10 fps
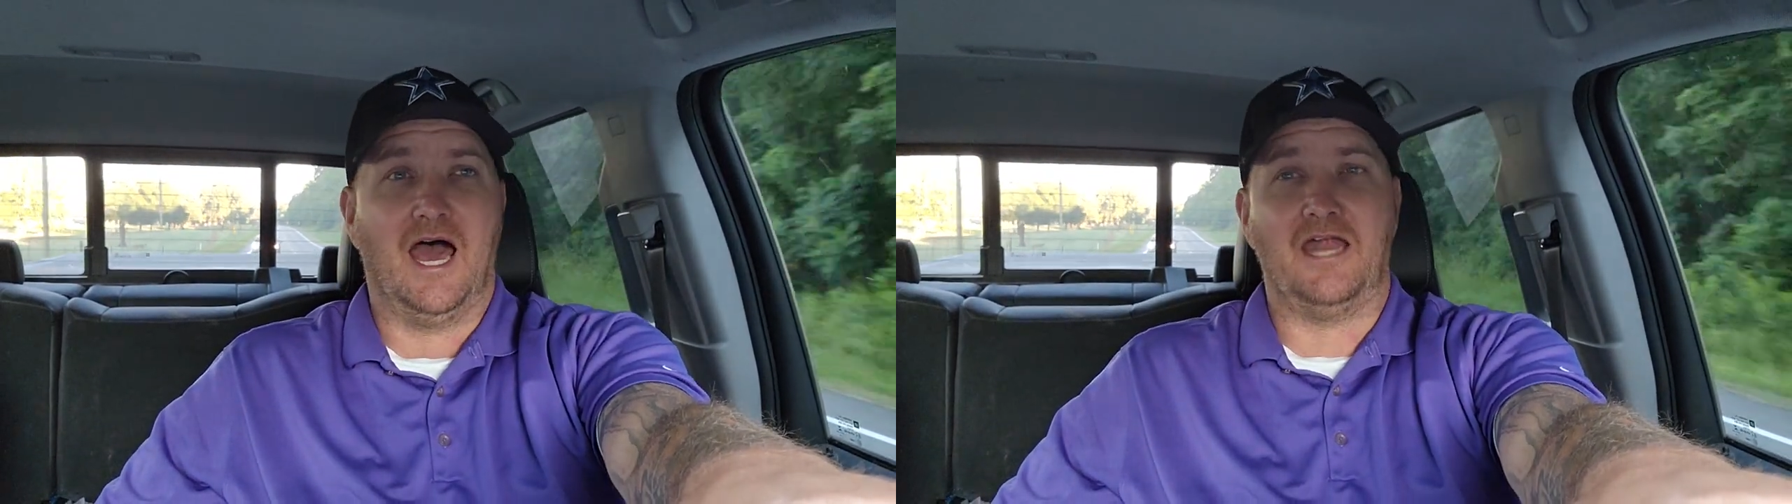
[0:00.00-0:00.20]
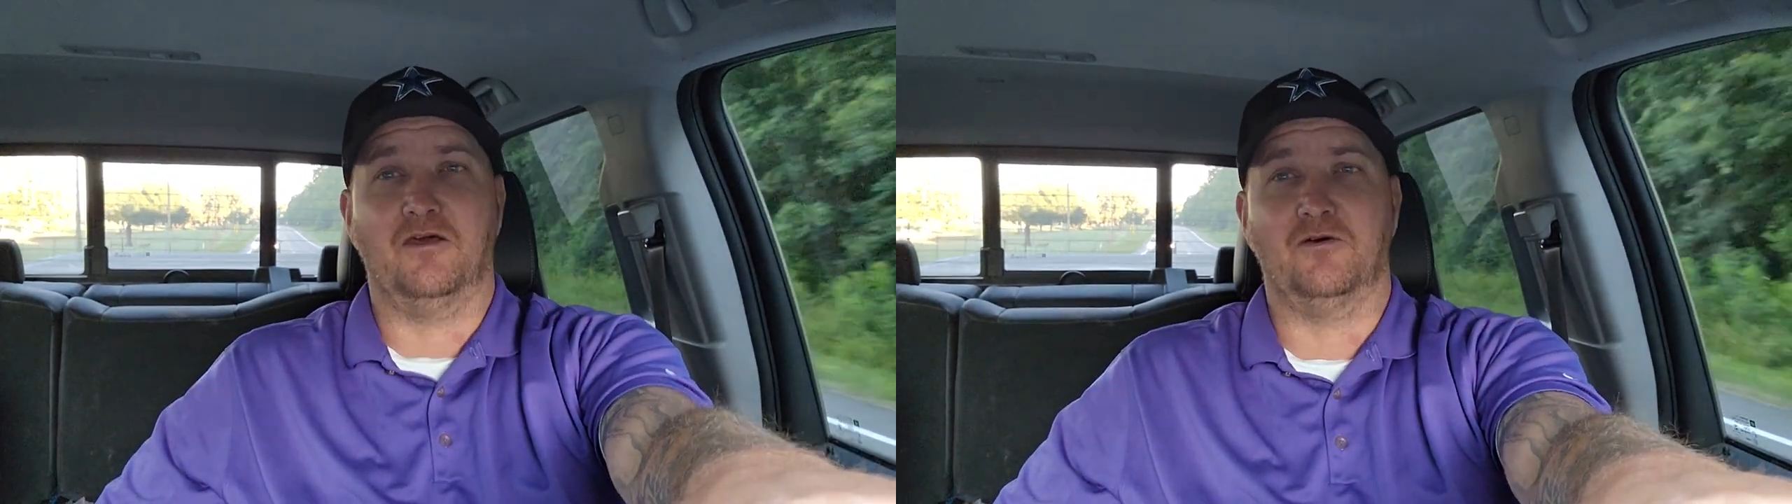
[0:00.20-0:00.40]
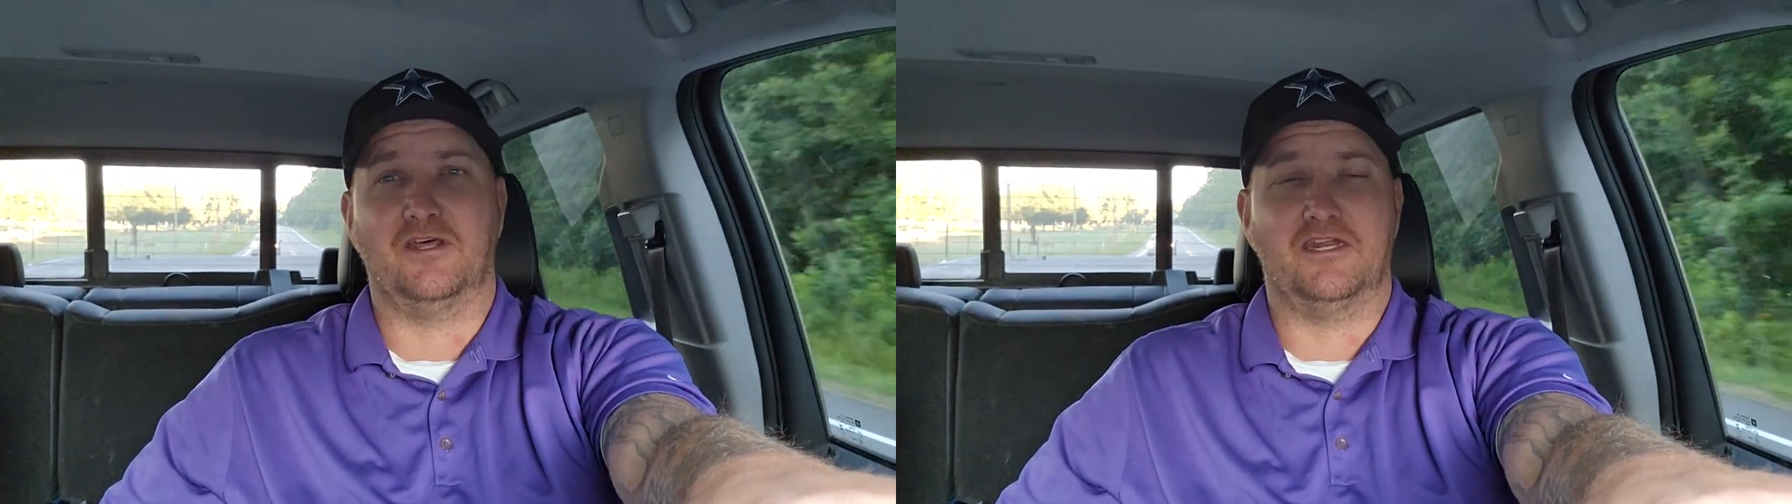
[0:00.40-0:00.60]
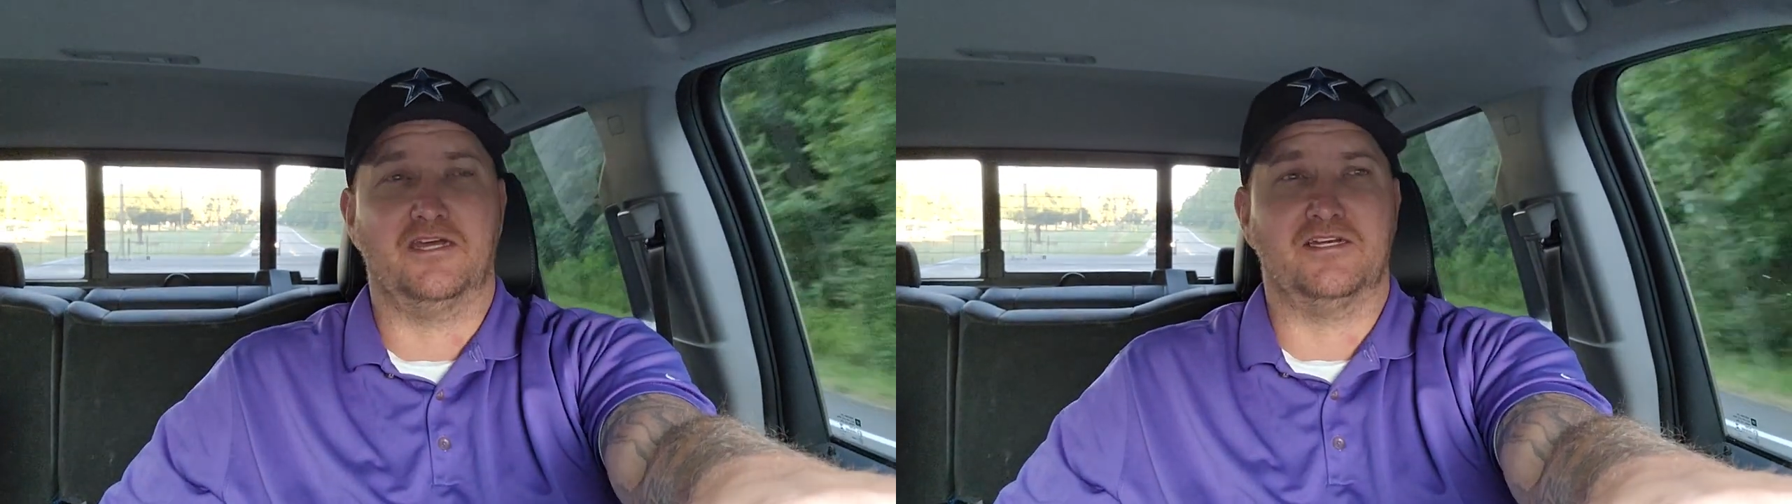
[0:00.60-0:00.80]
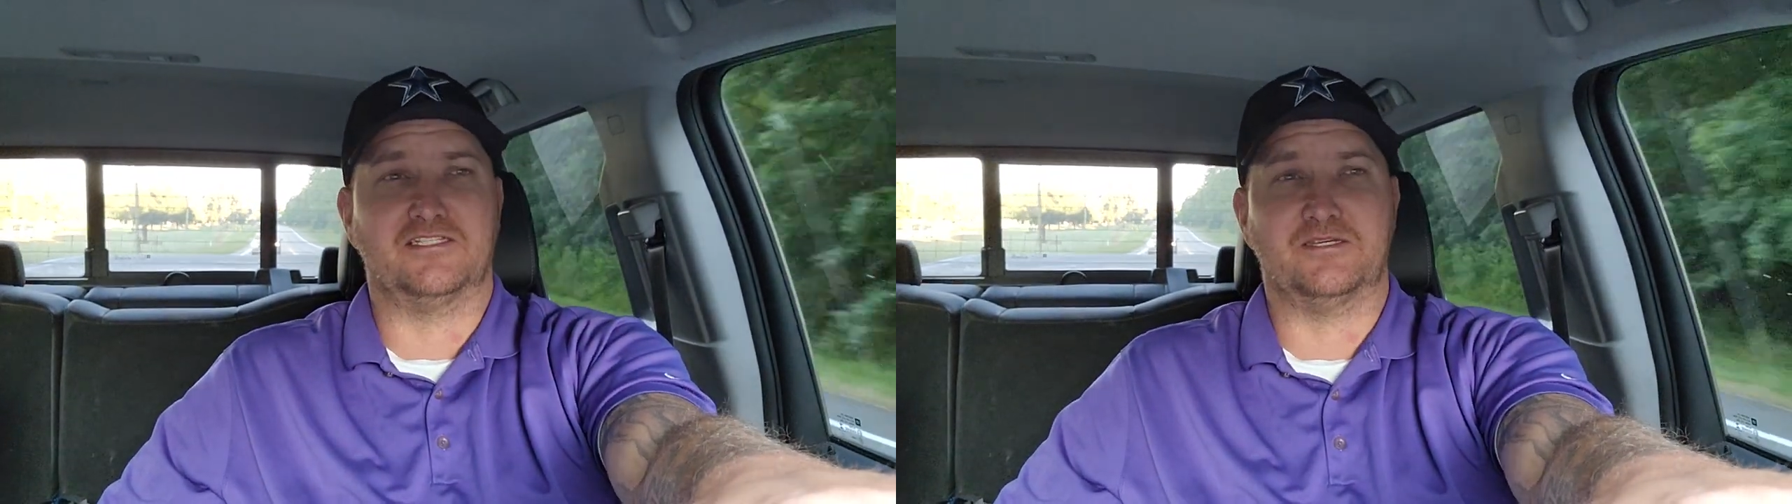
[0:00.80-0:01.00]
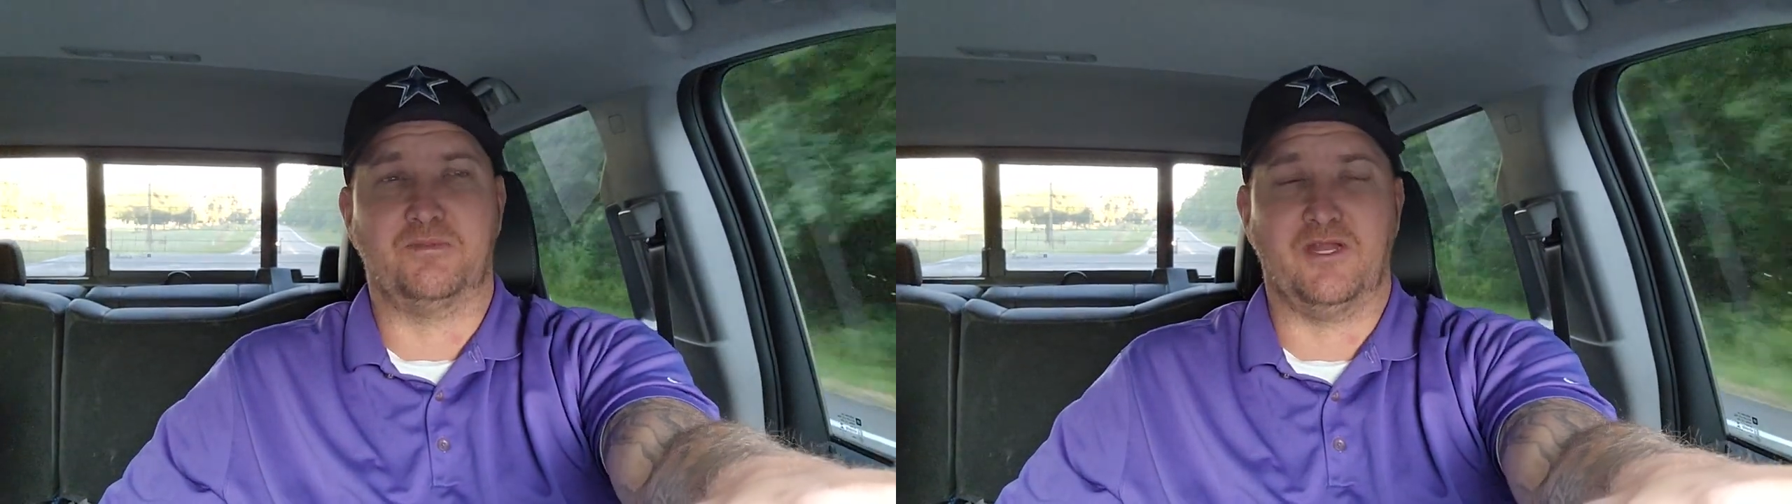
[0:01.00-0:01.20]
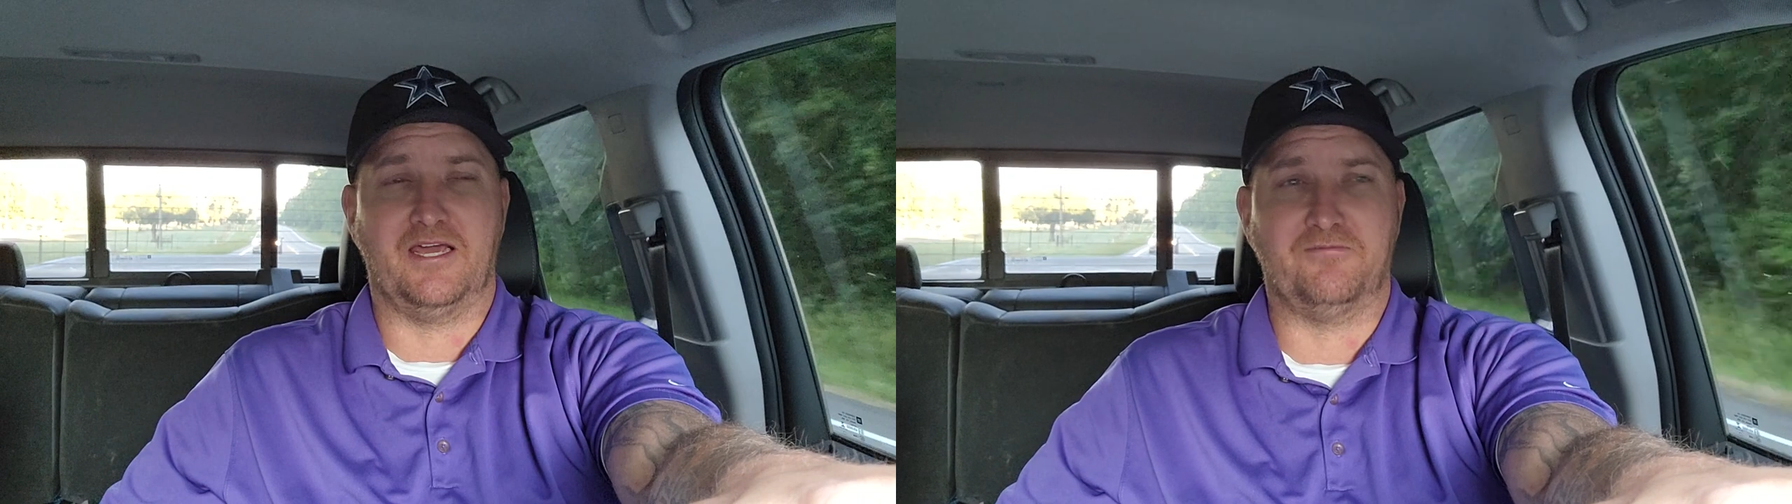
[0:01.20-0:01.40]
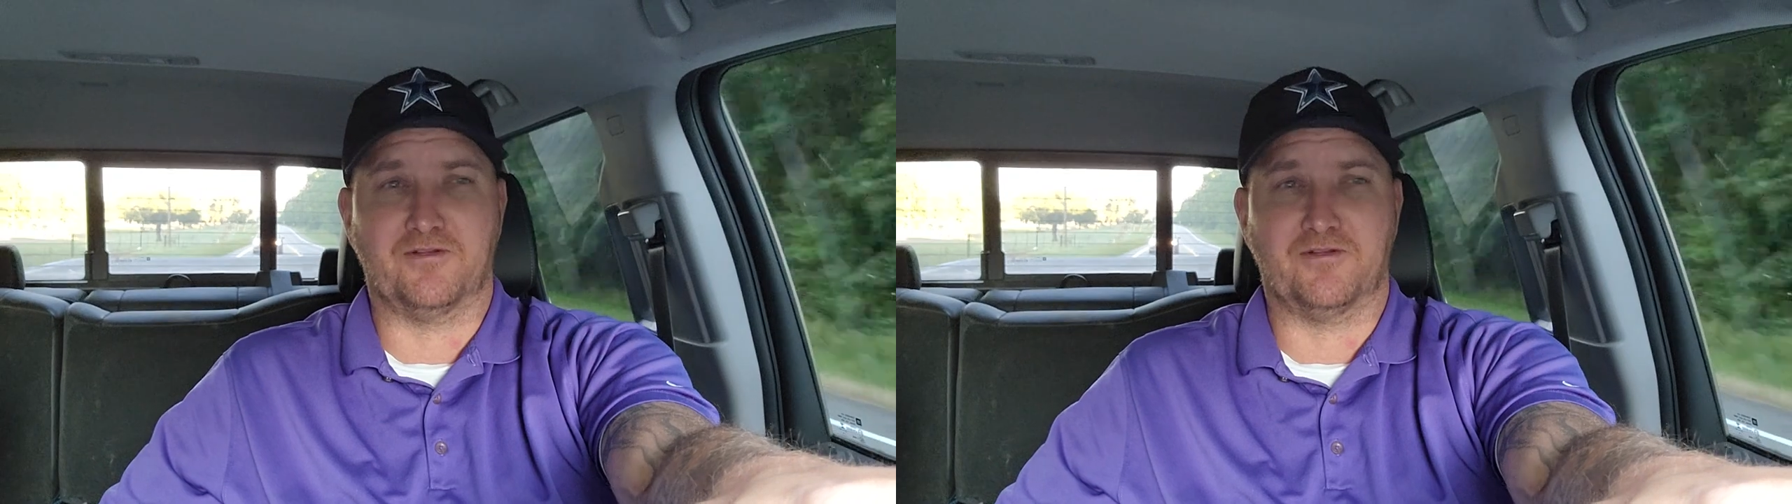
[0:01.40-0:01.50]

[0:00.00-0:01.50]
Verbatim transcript: I know that uh, Simple Life